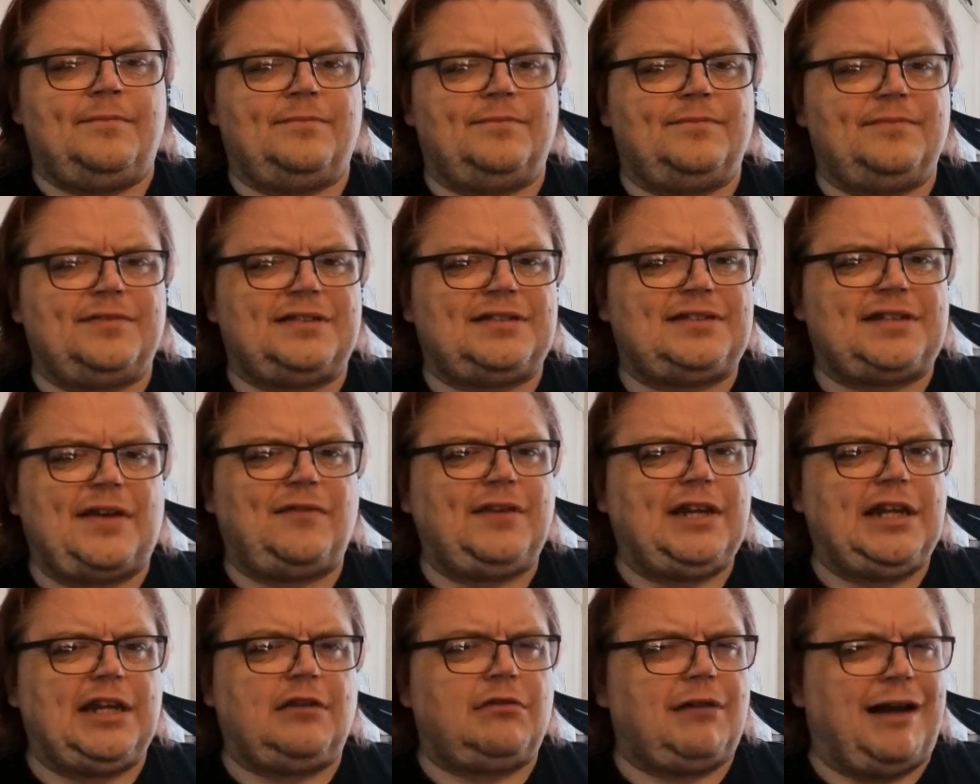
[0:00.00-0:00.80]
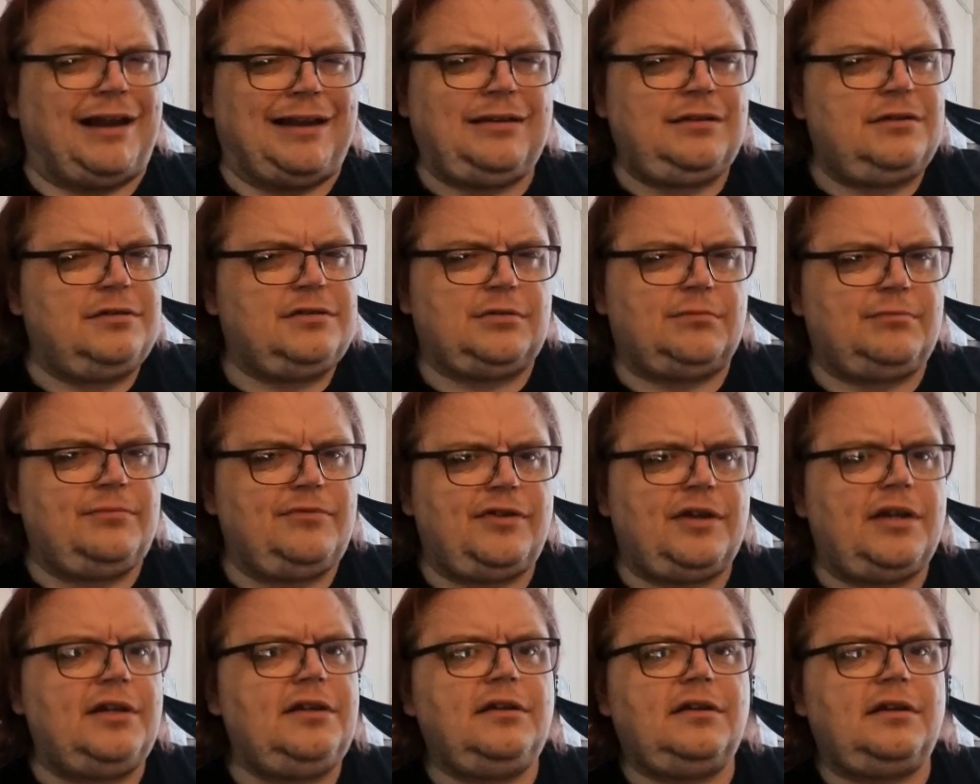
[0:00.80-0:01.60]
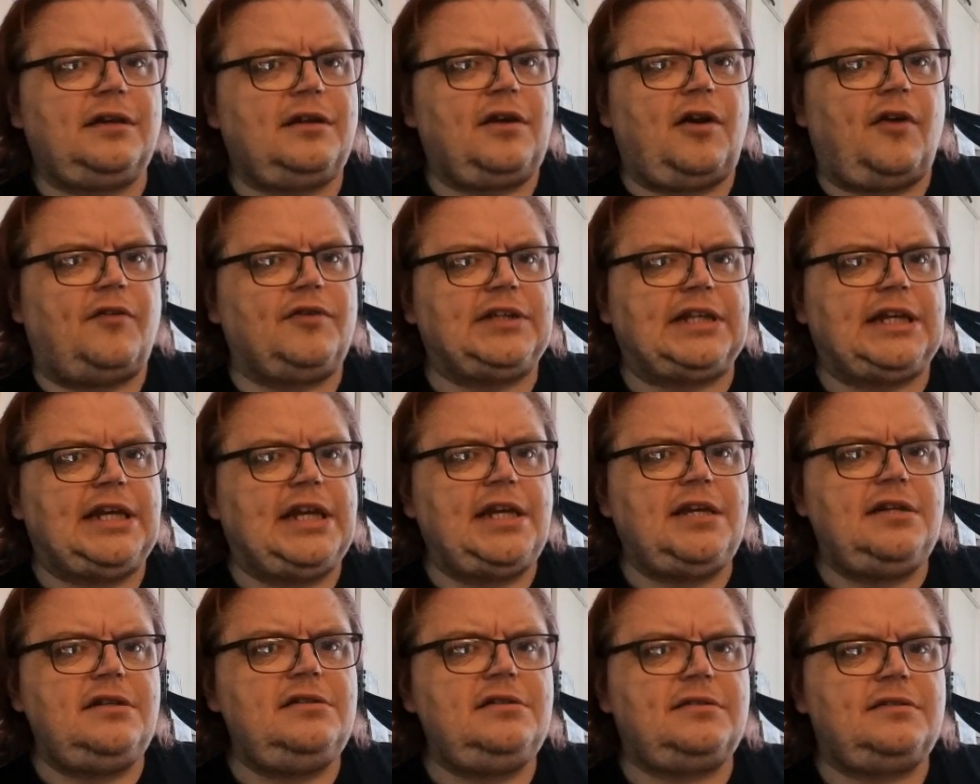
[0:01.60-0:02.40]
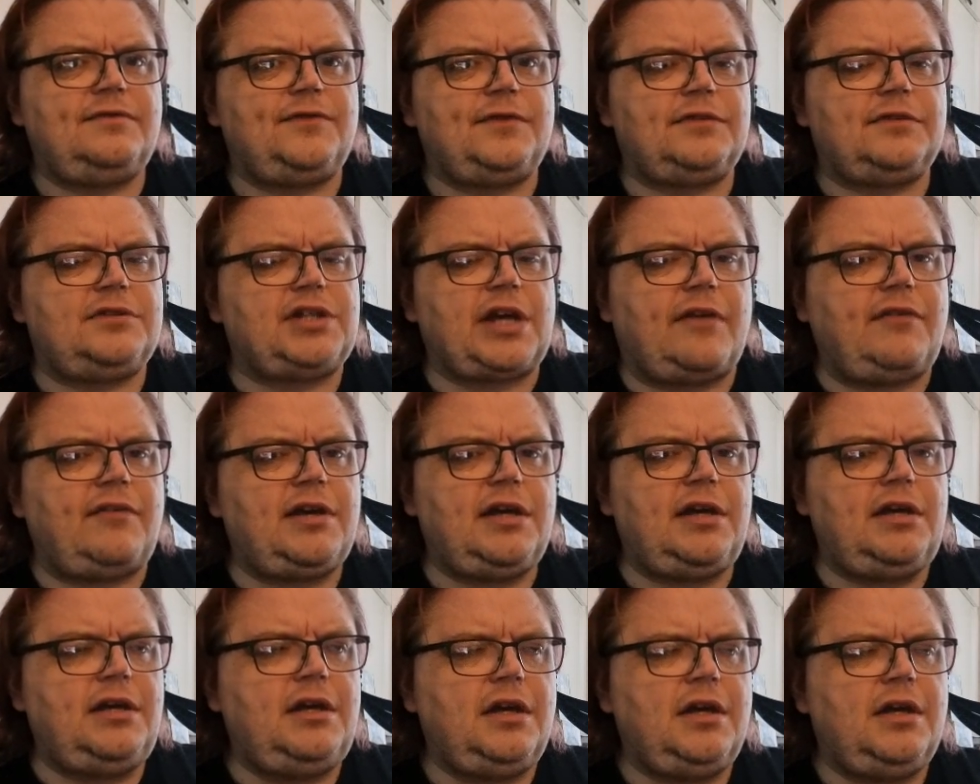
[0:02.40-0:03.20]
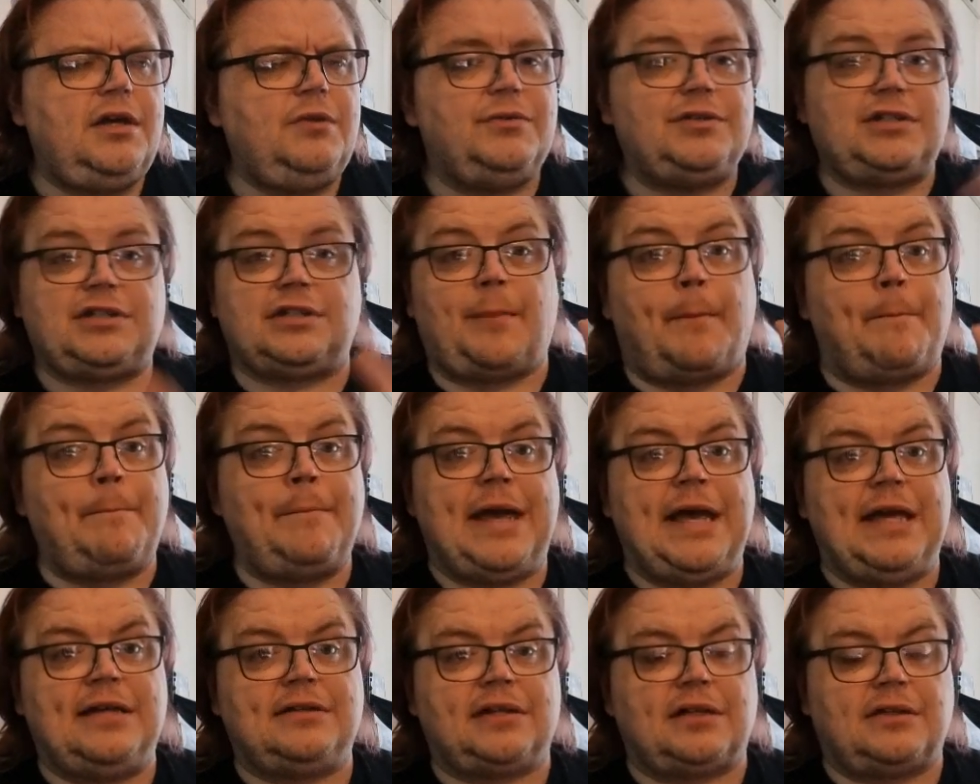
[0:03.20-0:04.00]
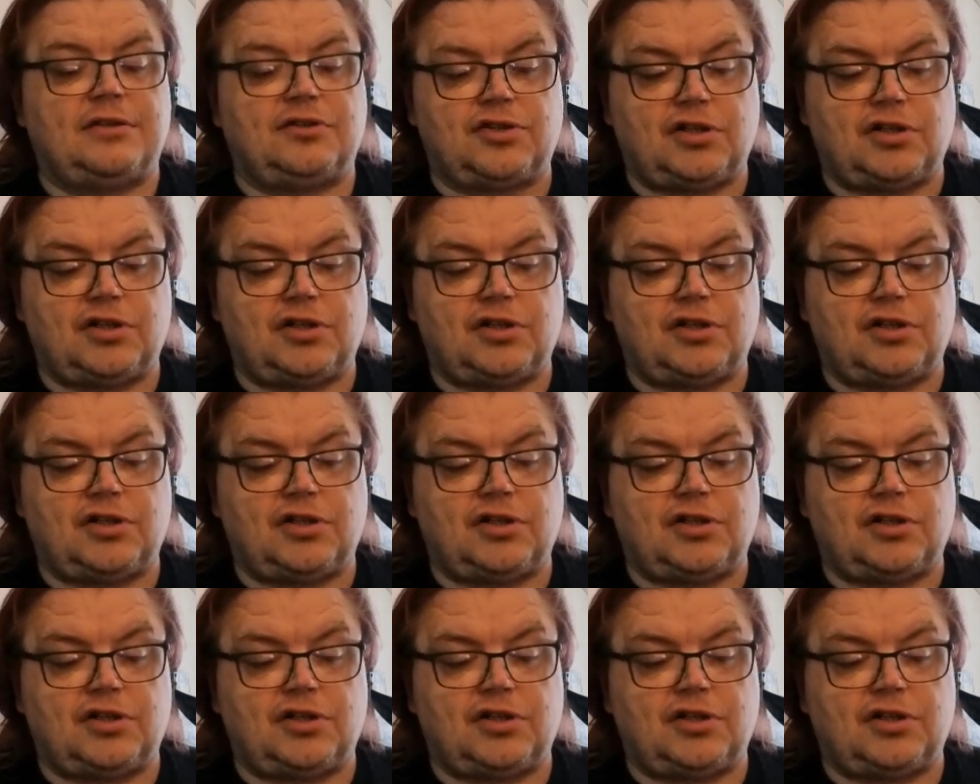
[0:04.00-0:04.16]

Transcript: 70 grand or something over the years for charity, which is amazing.